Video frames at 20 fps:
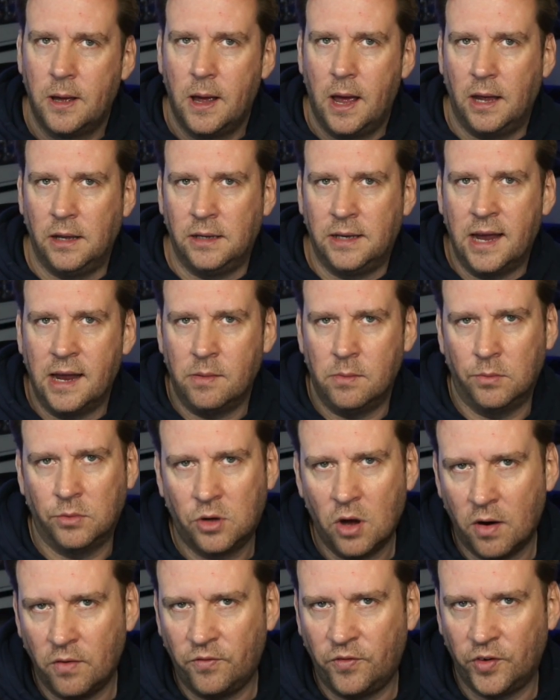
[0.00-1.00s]
and get them
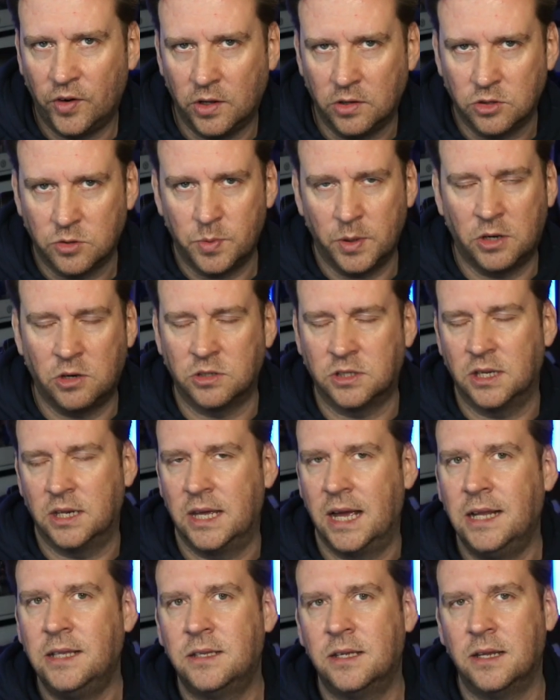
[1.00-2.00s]
confidence, because at the
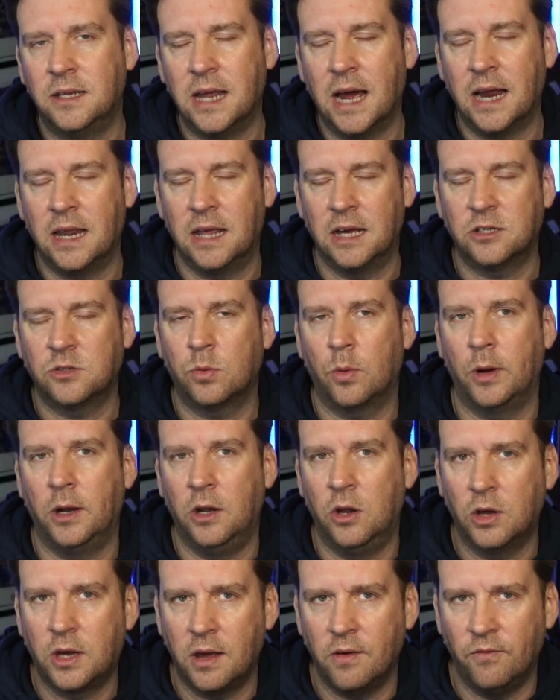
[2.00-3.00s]
end of the day, that's what we're
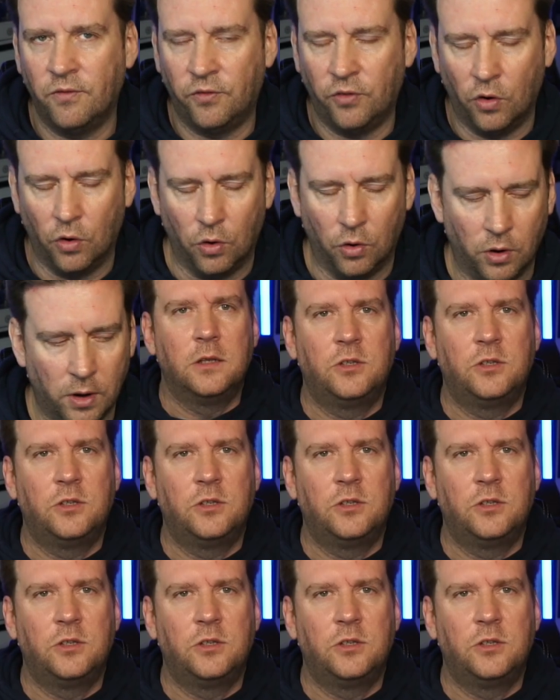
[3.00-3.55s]
looking for.